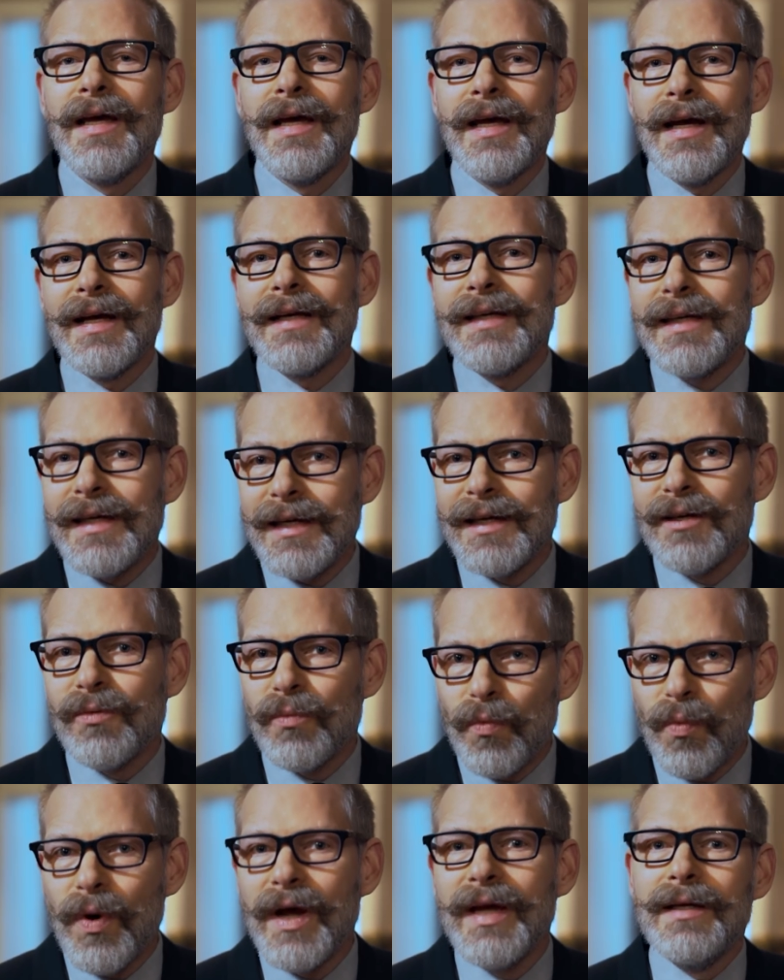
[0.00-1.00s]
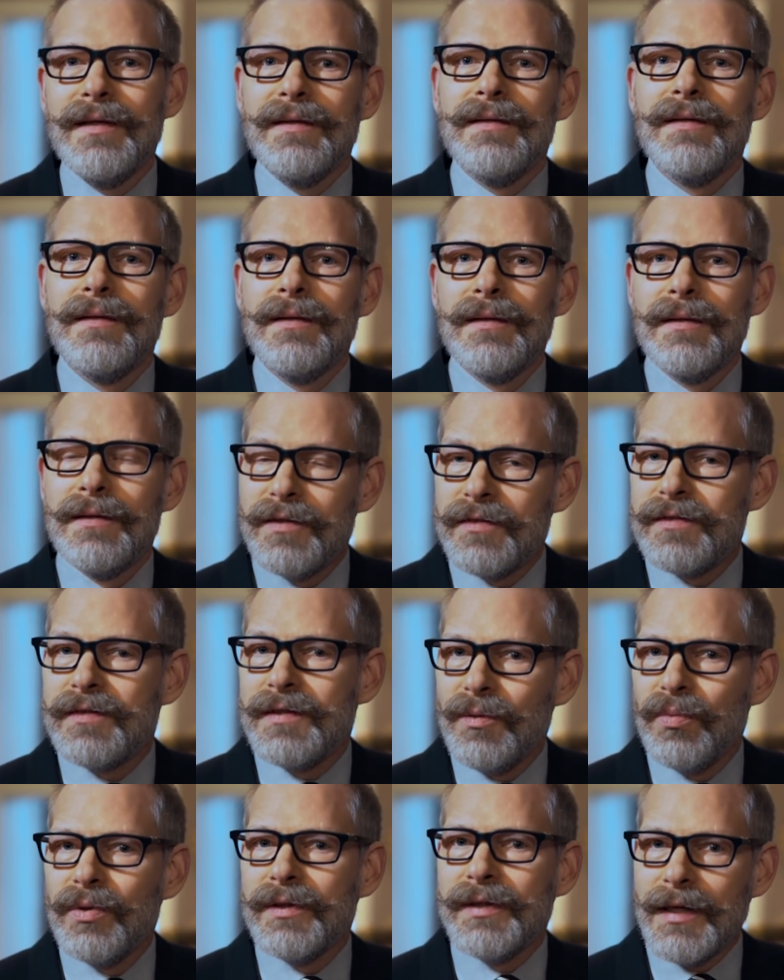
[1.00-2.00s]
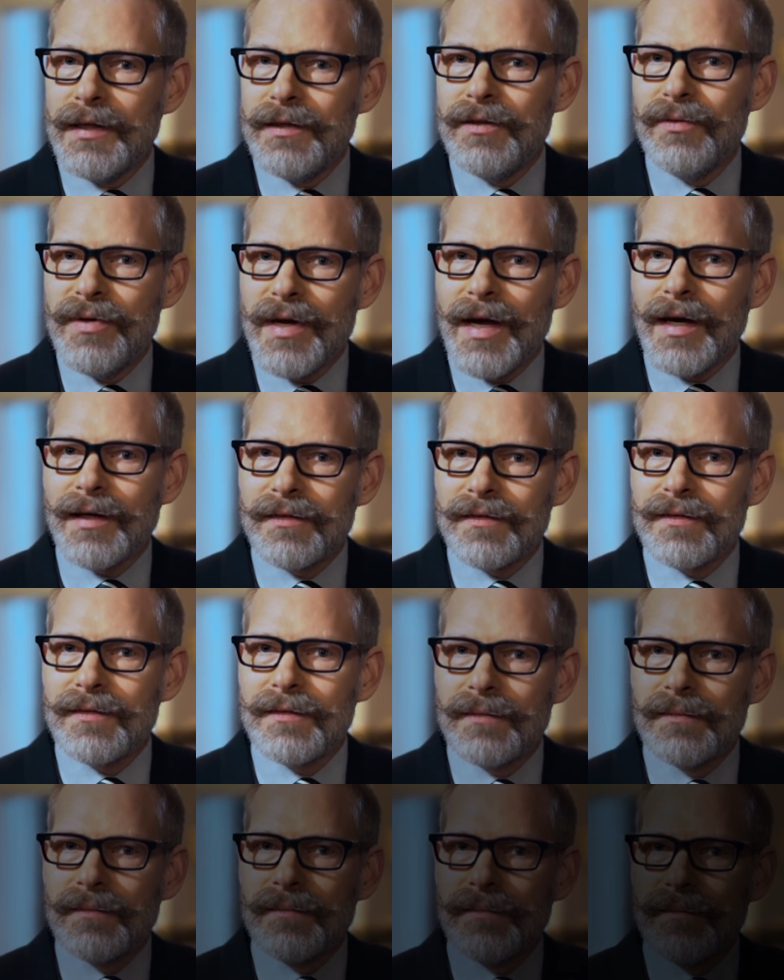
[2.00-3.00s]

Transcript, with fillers: and I can't wait to see what they do next.